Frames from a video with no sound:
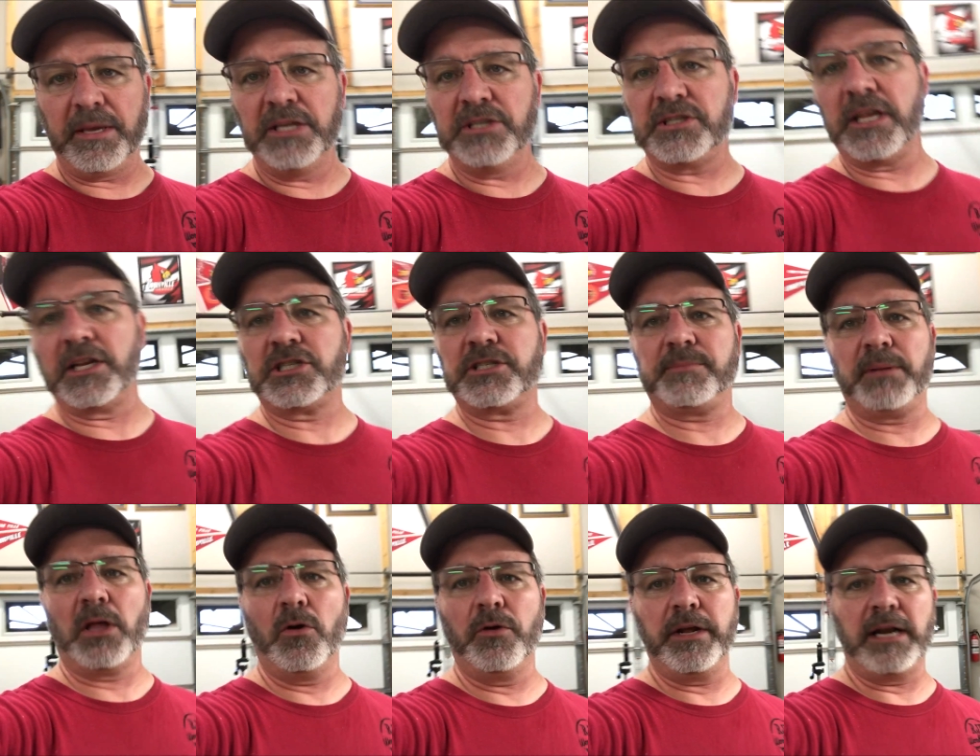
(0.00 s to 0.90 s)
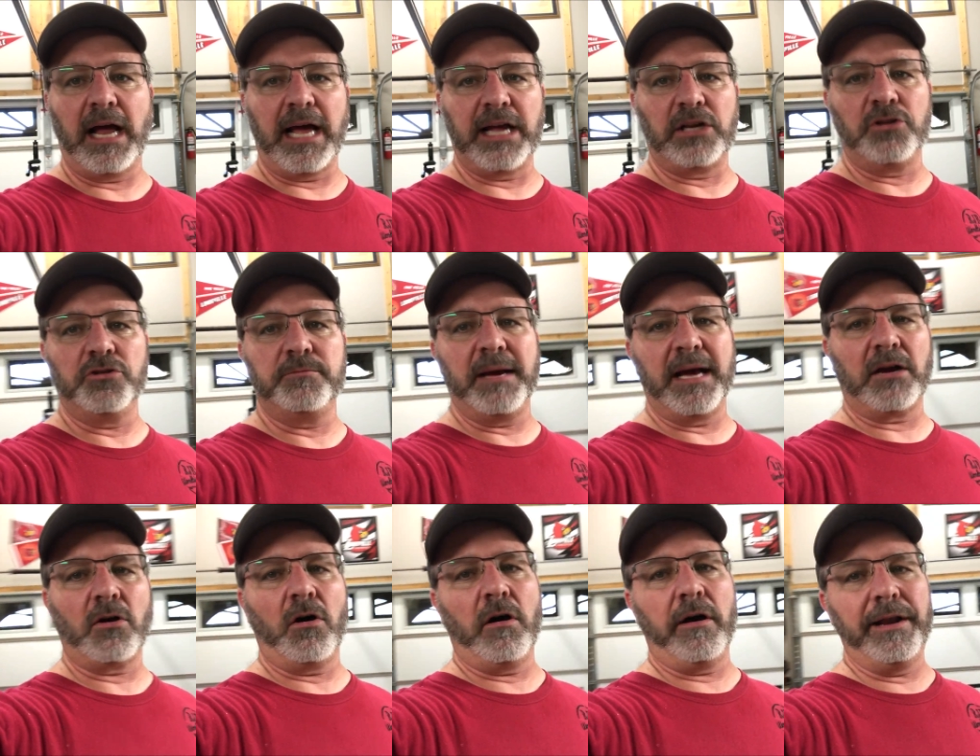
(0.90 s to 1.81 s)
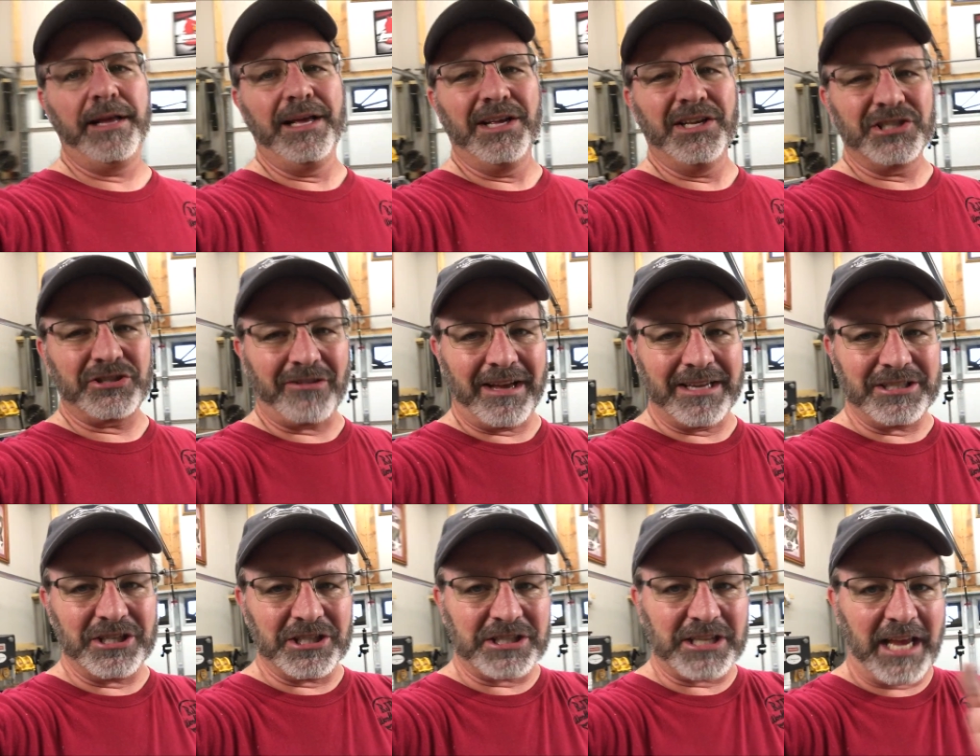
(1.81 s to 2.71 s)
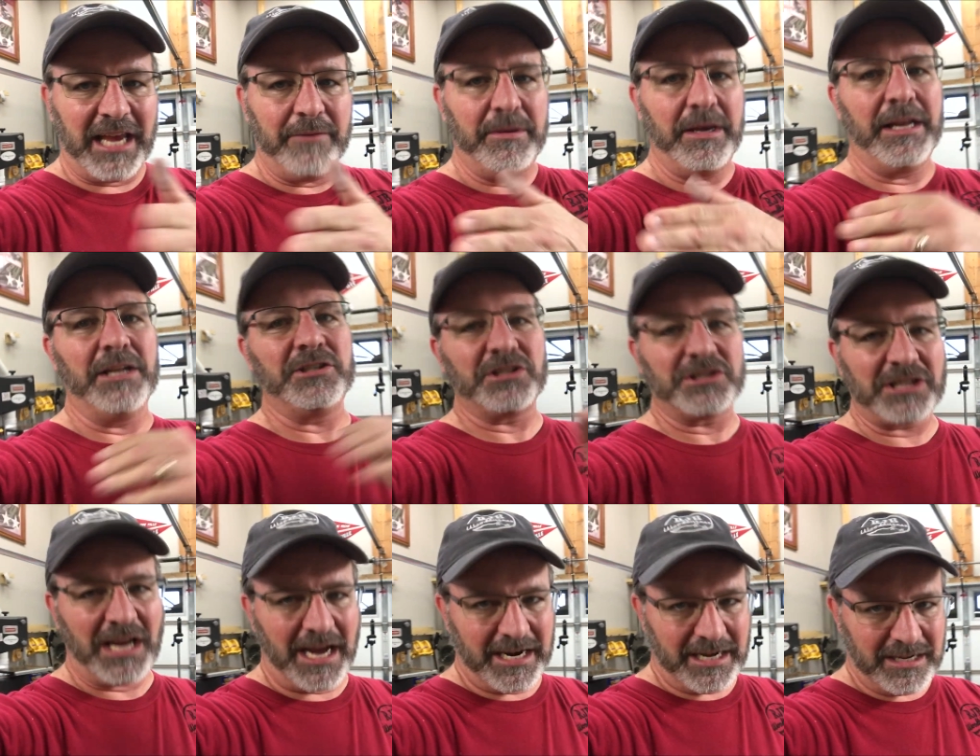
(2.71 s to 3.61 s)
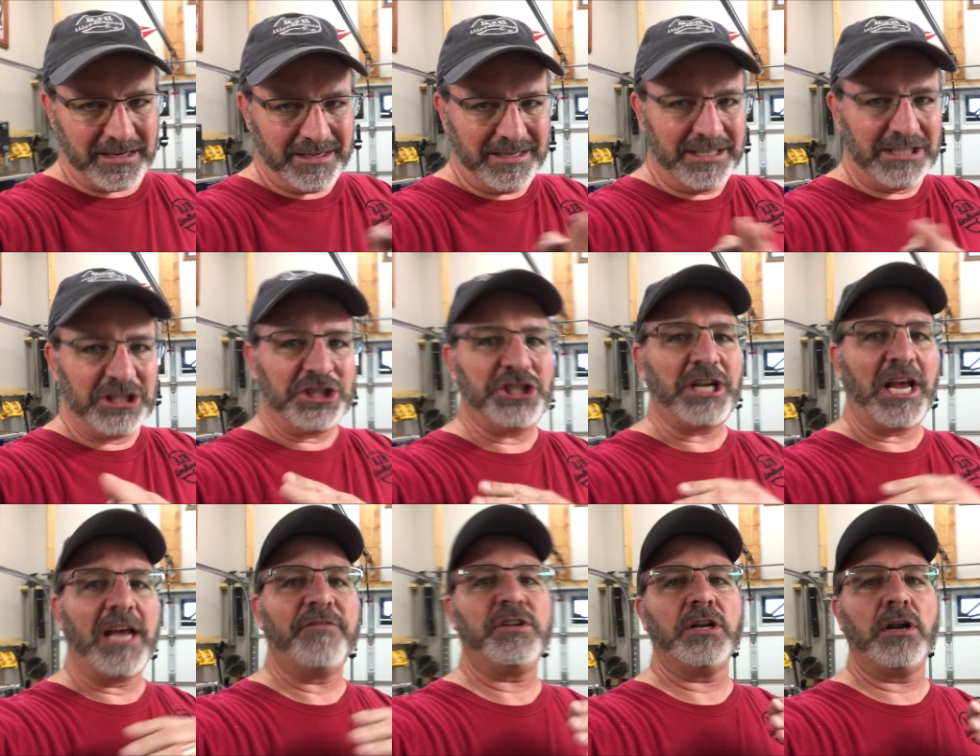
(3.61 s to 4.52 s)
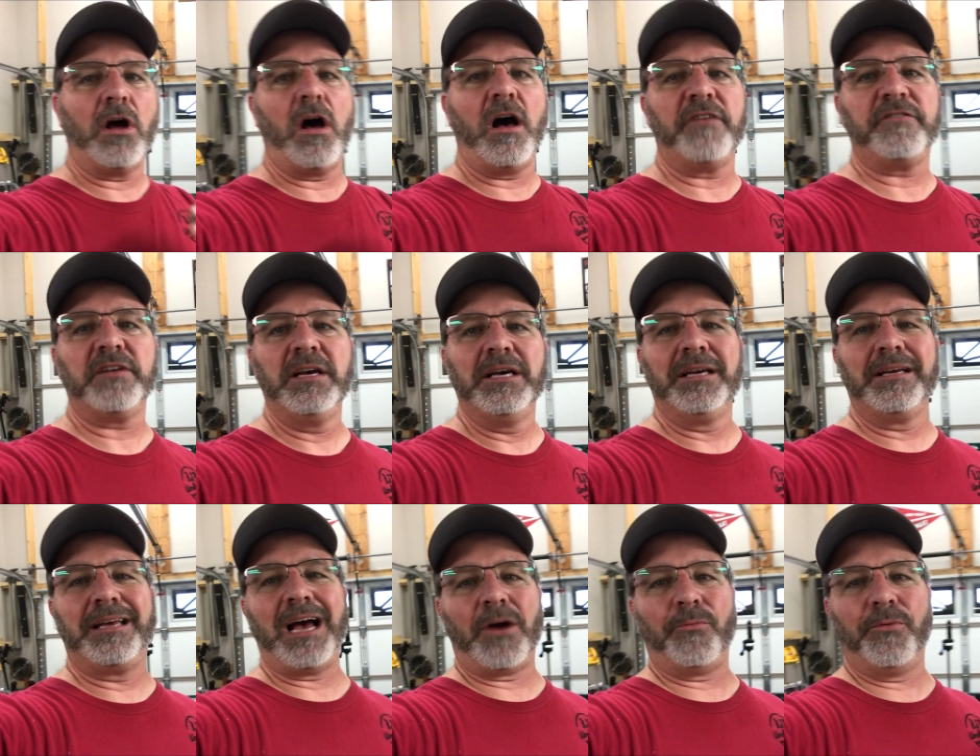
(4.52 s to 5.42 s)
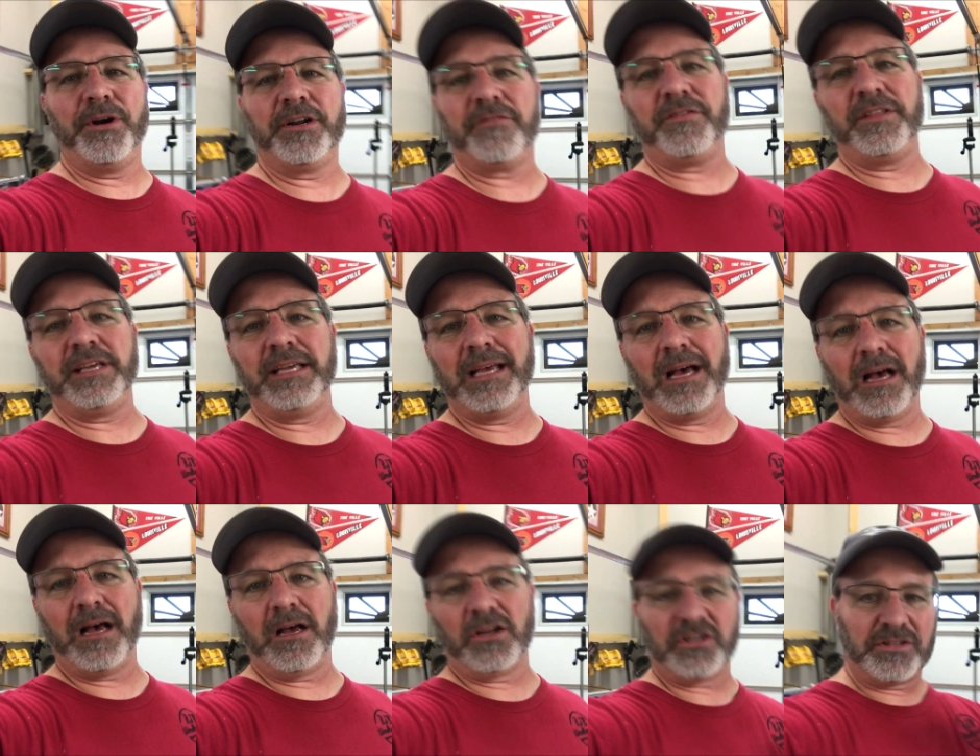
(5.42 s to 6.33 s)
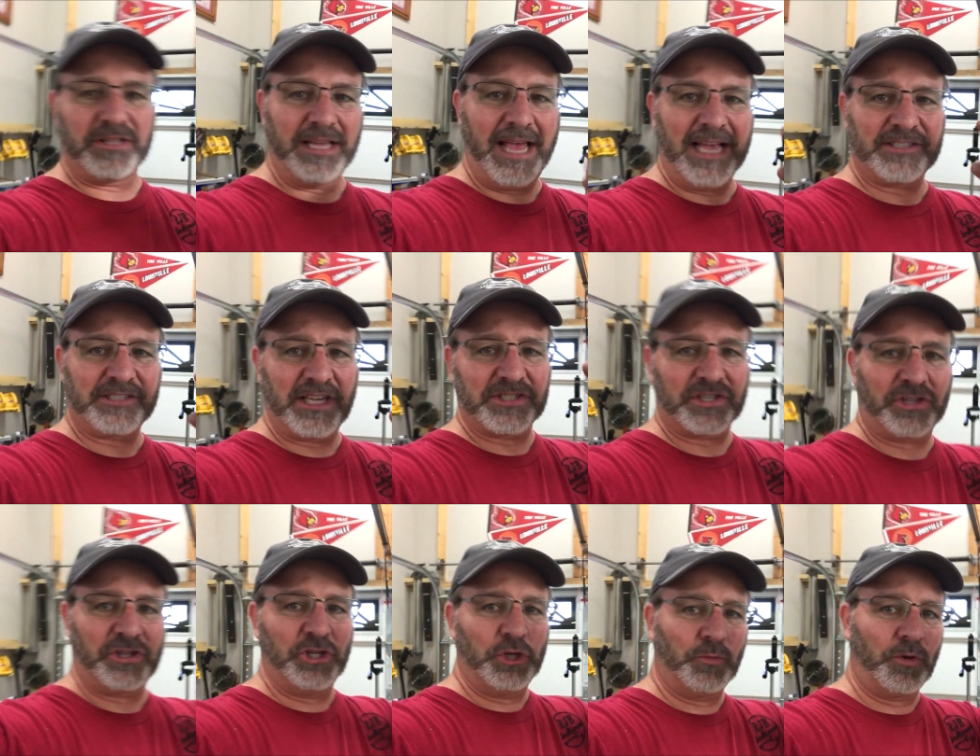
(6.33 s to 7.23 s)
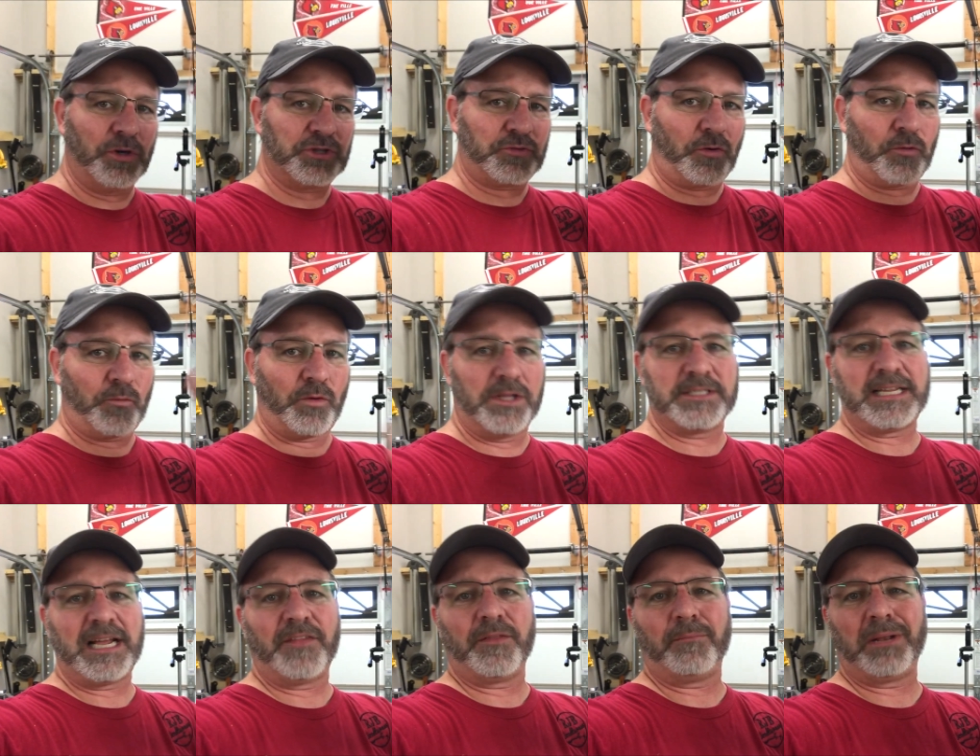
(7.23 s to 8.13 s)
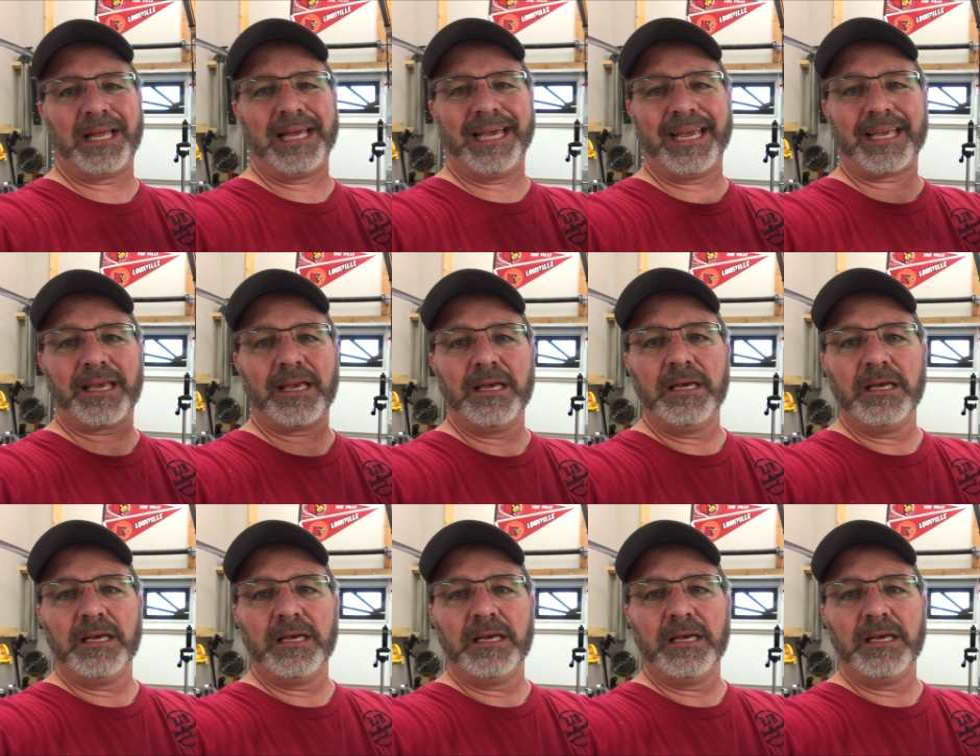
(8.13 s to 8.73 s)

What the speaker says: piece that exploded, I glued back on. So I just came in and just kind of shaved it off, got rid of the excess glue where it sort of runs down the blank,